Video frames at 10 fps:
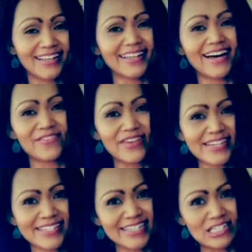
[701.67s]
love
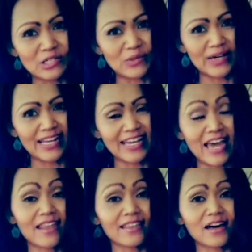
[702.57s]
is
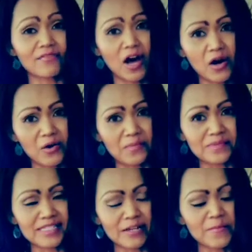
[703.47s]
enduring, and love
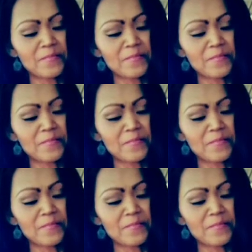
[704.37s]
hopes.